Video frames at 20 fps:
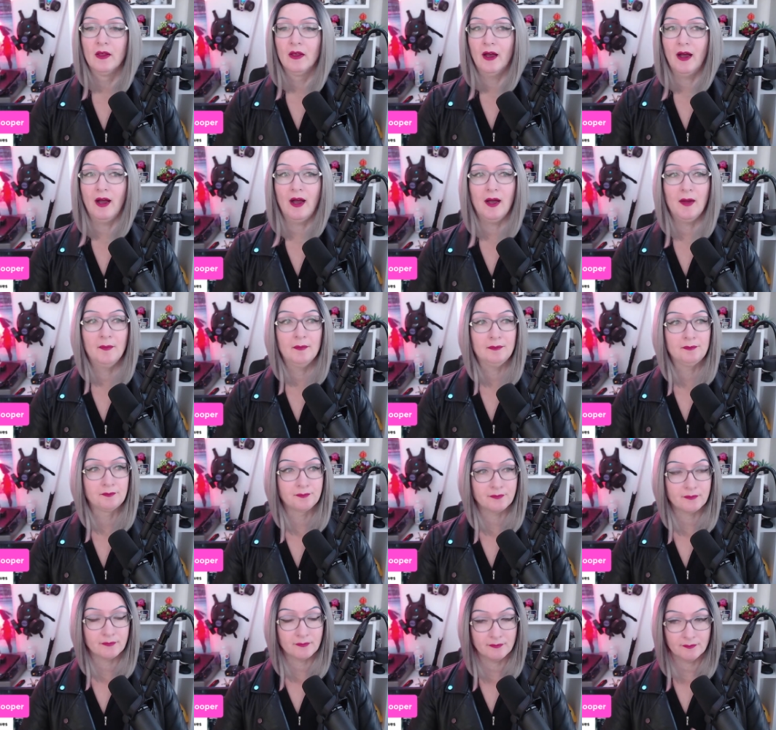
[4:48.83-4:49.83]
Um,
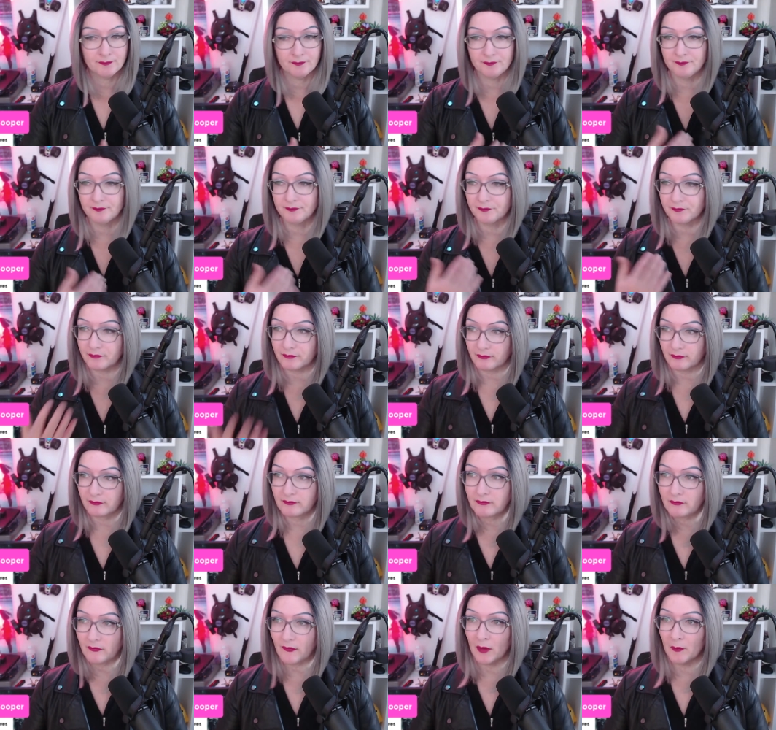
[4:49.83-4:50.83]

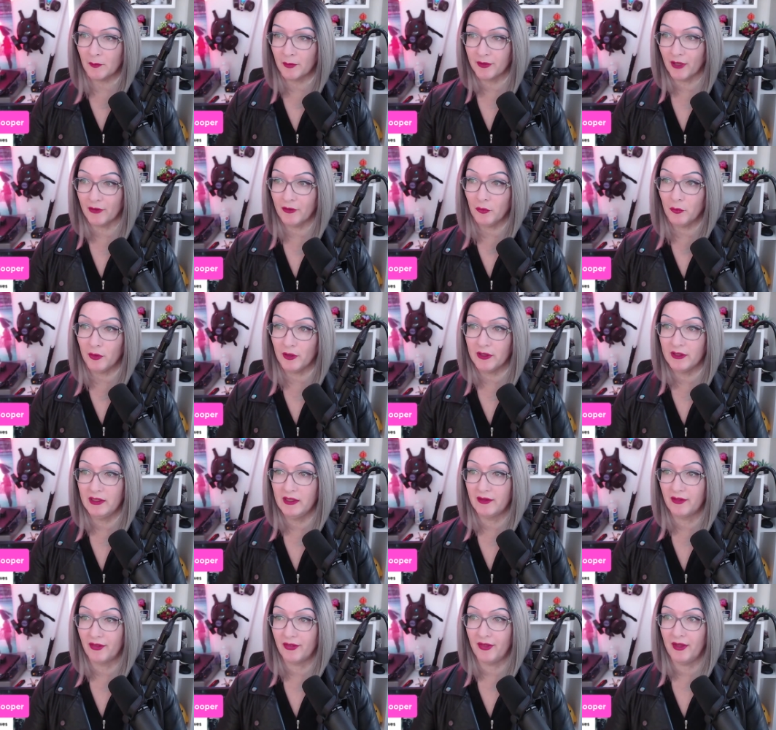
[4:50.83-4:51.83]
but the other really
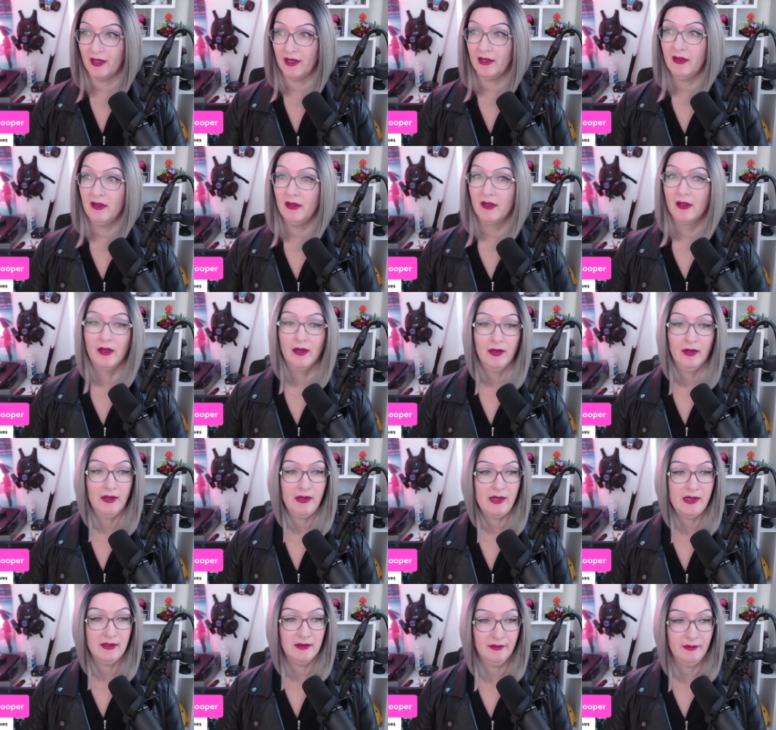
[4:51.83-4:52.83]
neat thing
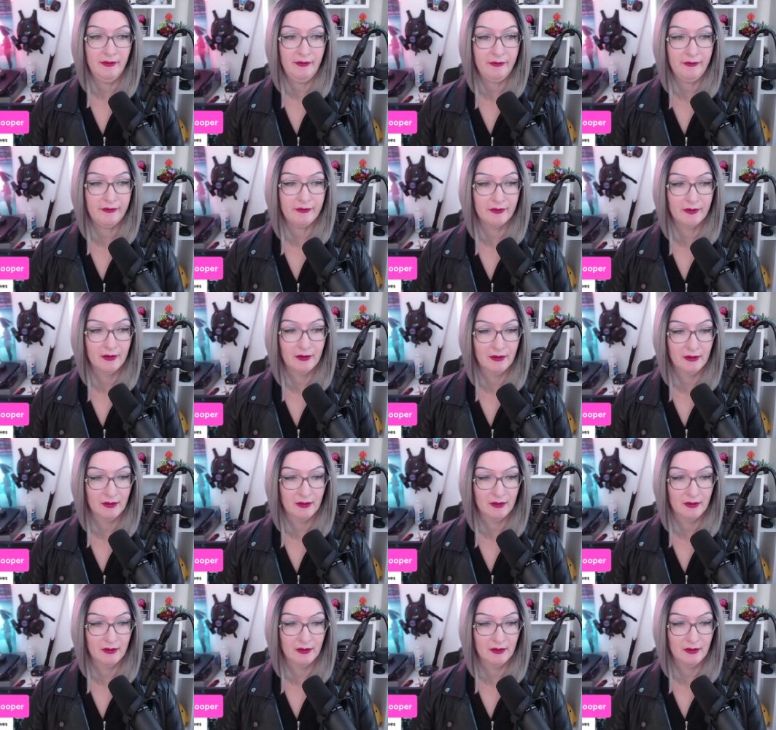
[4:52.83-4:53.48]
is,